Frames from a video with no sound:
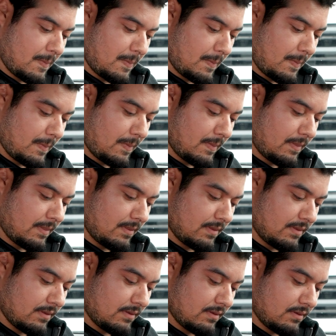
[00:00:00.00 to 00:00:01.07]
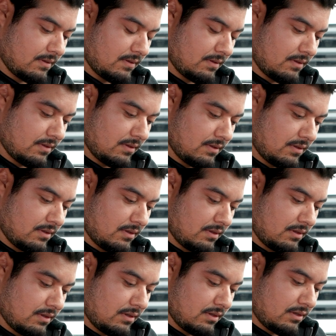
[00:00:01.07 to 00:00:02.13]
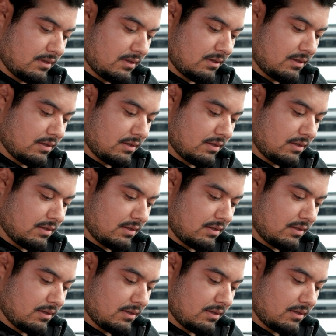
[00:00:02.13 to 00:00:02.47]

(no one is talking)